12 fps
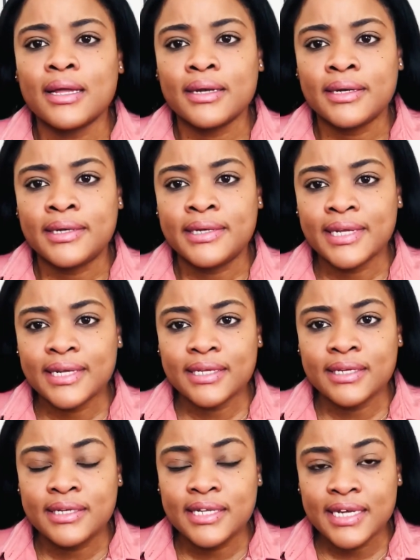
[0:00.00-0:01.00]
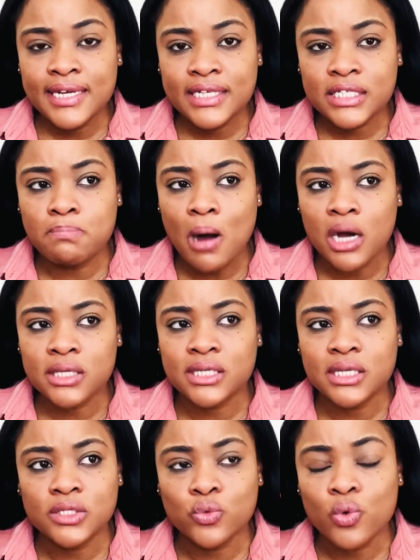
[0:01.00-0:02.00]
these
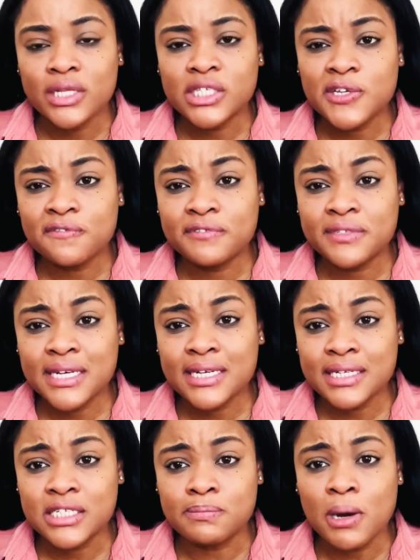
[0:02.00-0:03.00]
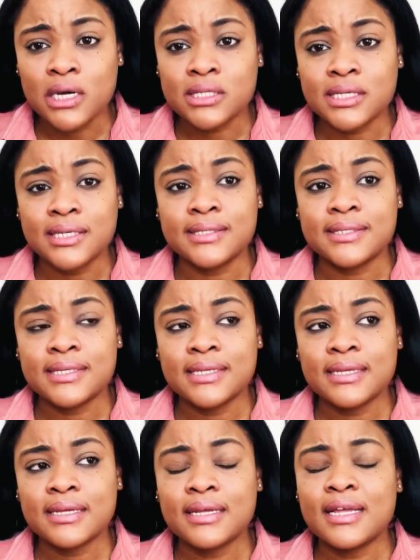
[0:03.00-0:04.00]
boxes, once you've ticked these boxes,
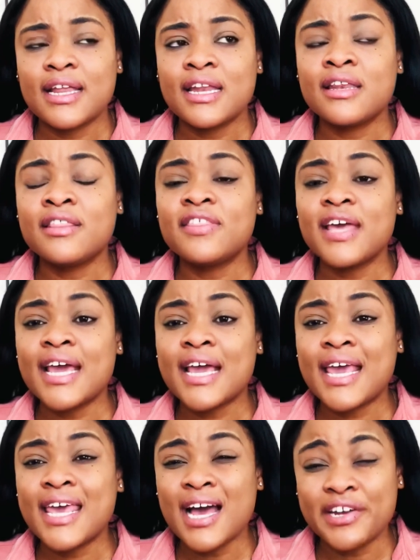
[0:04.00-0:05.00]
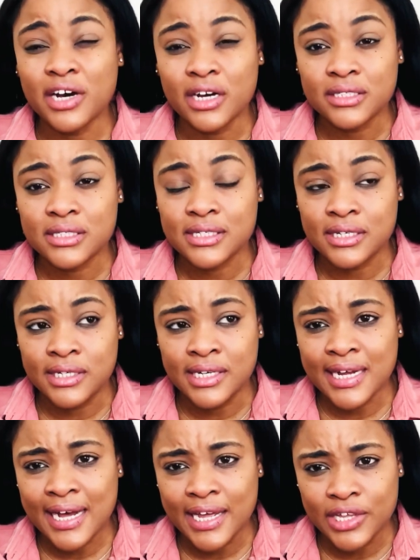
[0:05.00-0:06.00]
they cannot
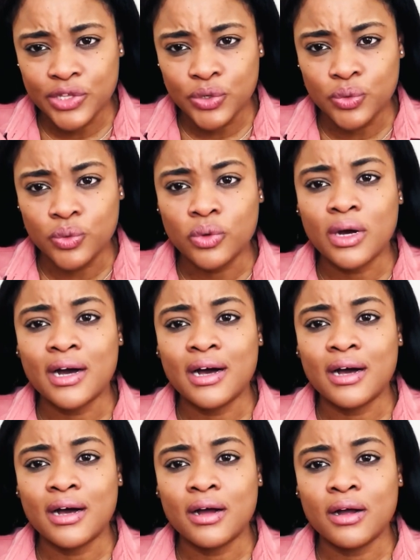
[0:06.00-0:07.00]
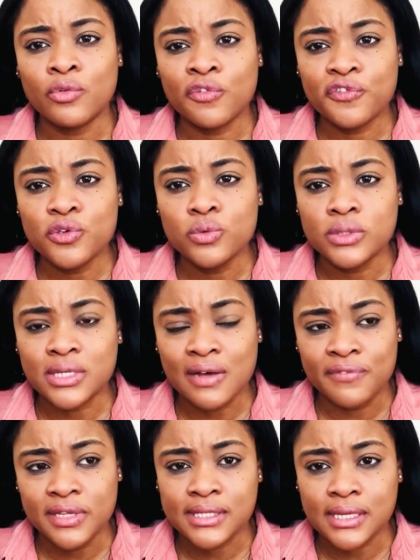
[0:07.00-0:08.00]
deny you, refuse a
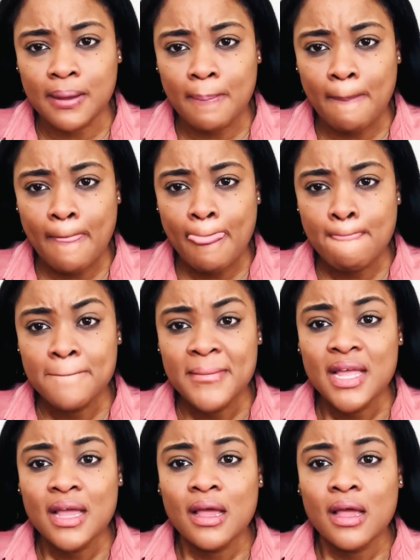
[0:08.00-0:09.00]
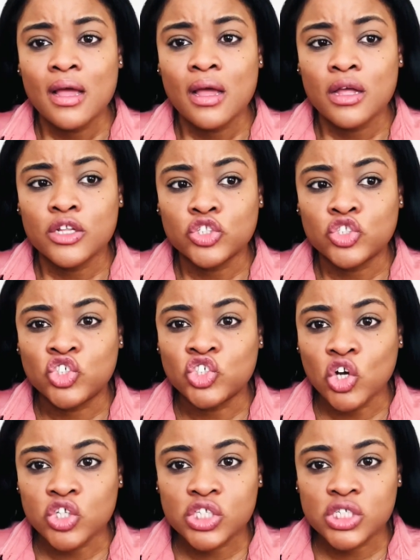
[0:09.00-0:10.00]
visa
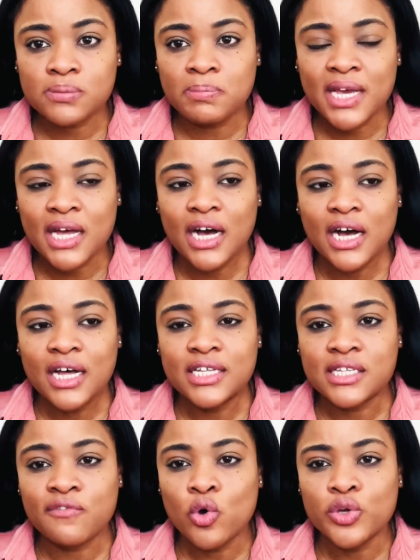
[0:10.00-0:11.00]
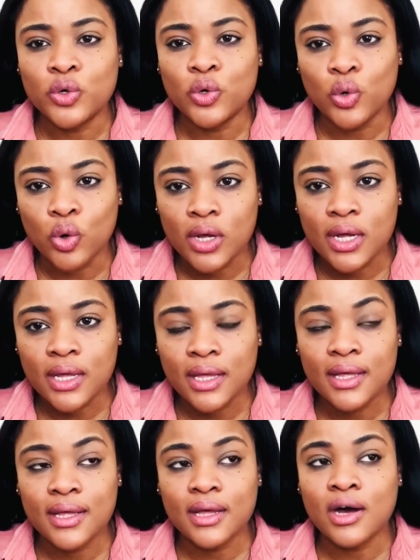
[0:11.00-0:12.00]
just because of how you look
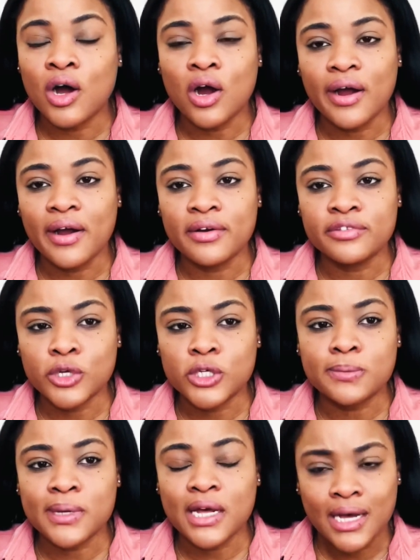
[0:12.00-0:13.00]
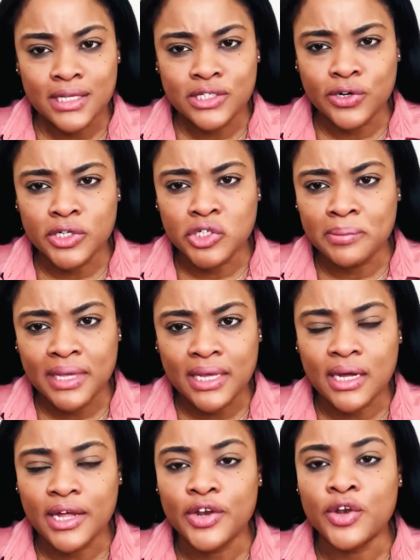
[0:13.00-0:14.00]
or just because you're
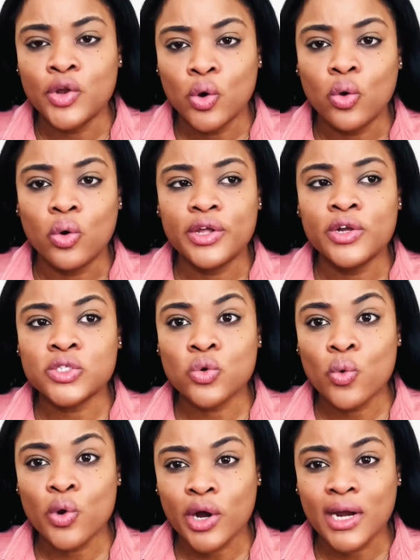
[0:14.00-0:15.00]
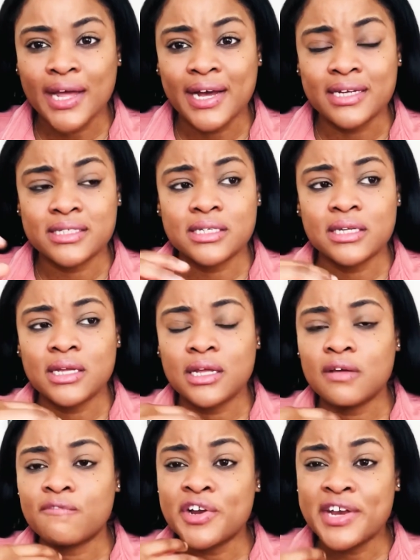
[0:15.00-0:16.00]
Jamaican. No, it doesn't work like that.
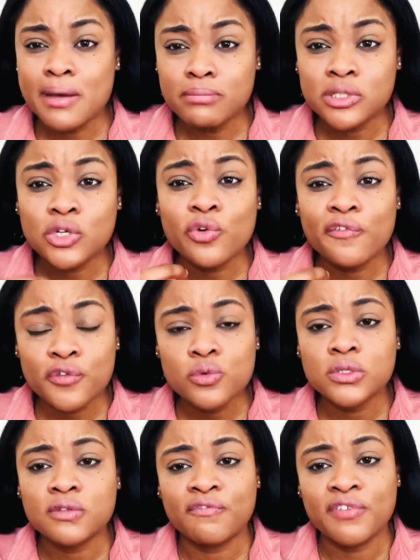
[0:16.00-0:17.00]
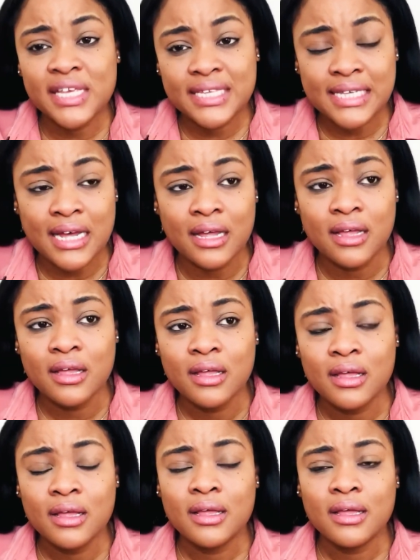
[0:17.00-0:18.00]
For them to refuse visa,
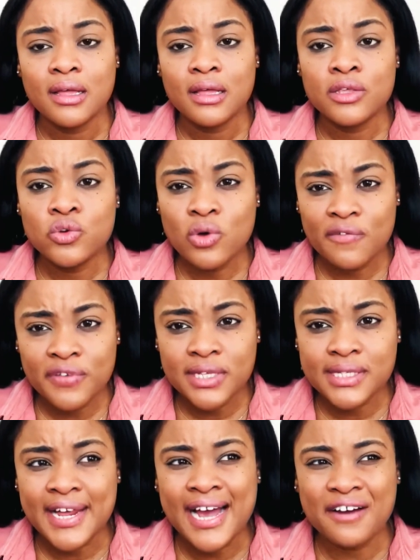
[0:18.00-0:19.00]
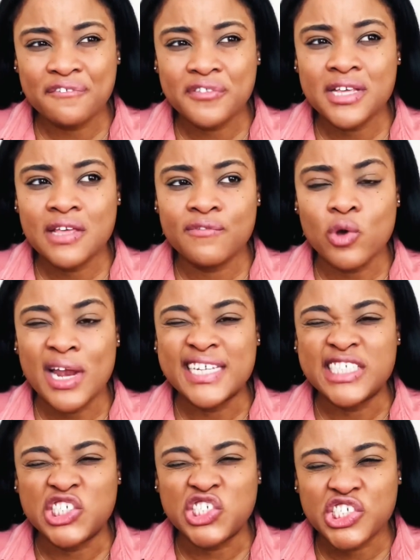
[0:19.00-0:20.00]
they have to give you a
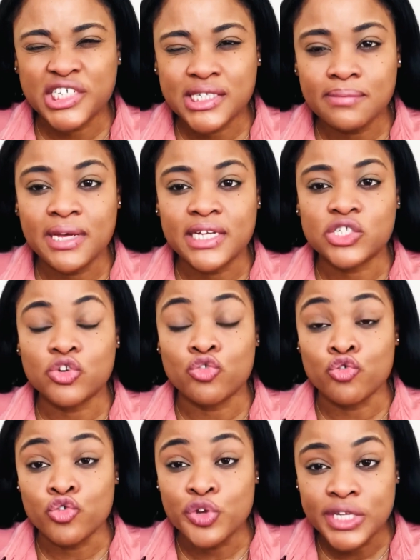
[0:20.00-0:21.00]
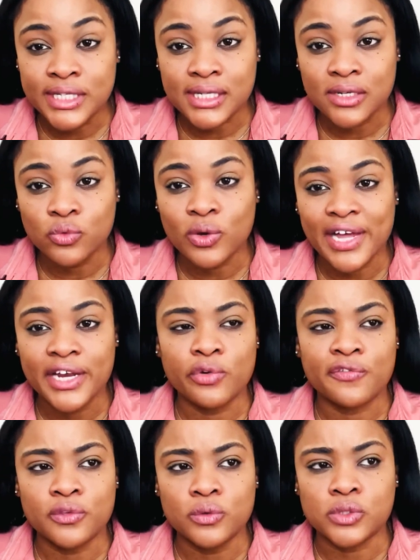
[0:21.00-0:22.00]
legitimate reason why they
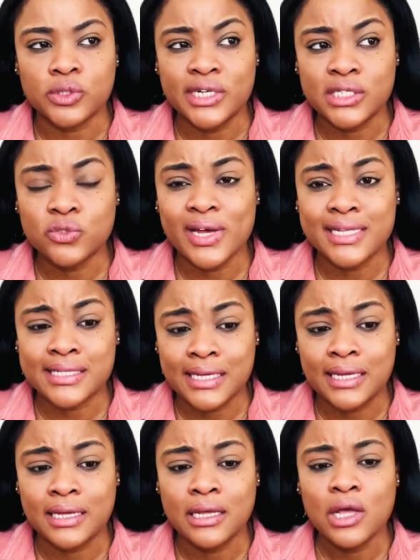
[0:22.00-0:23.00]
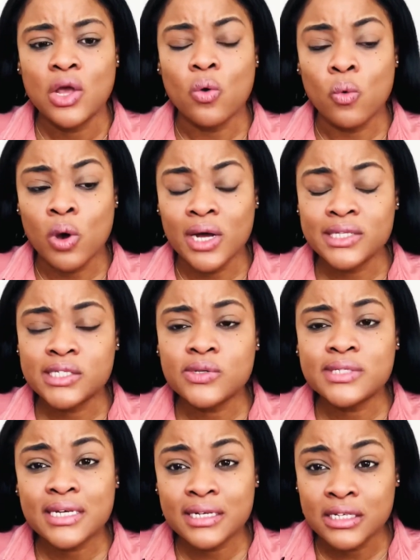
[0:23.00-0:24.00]
refuse it. This is why I say, once you
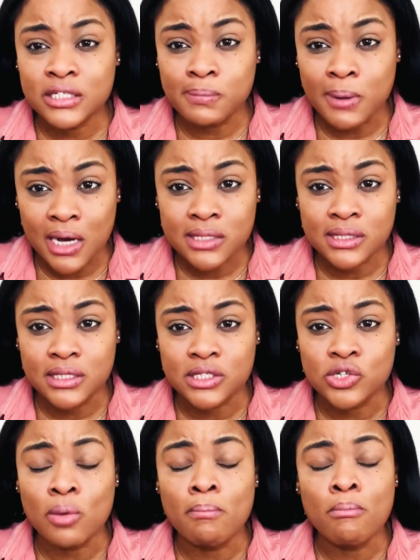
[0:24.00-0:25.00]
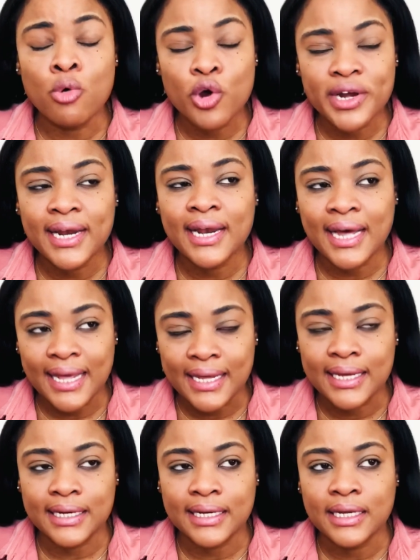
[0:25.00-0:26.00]
tick these boxes, you're more than
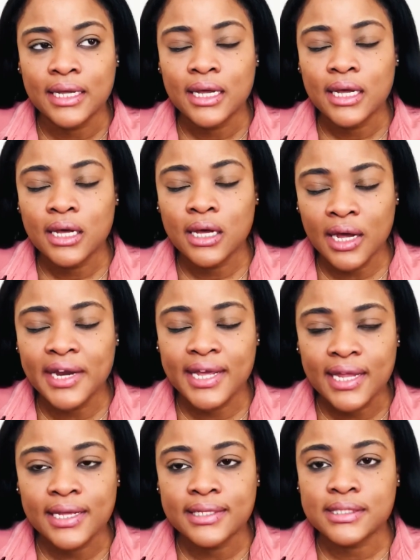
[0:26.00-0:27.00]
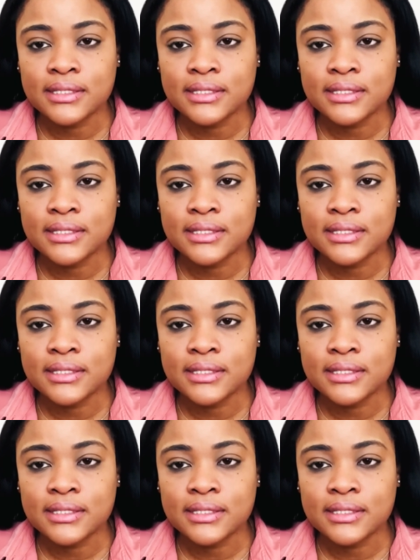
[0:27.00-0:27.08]
likely gonna get it.